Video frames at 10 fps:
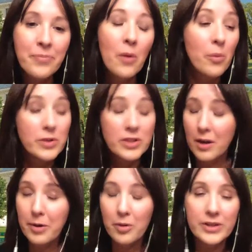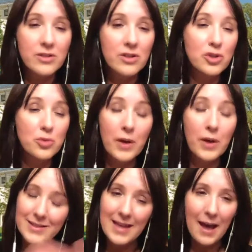When we talk about research, while
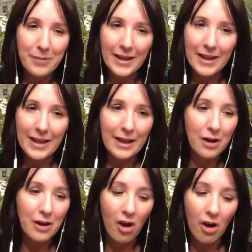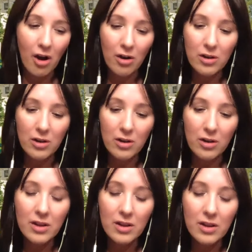it is happening in all of
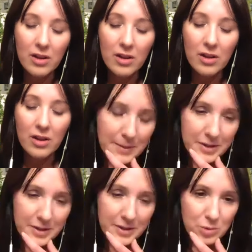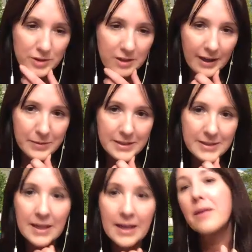our um, academic schools here on
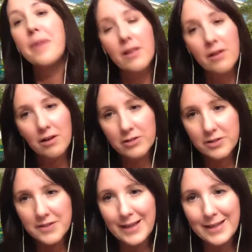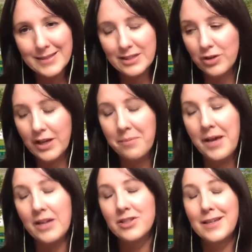campus, the Mellon College of Science, as you
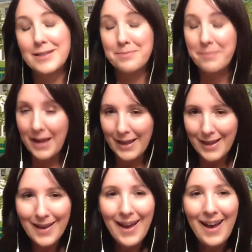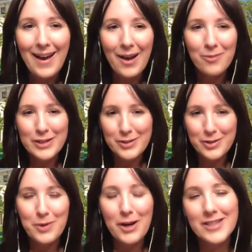can imagine, has many um,
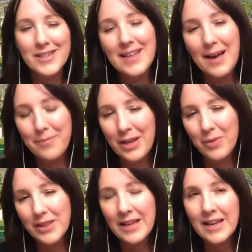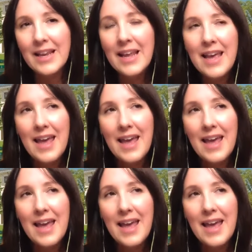research projects happening within it.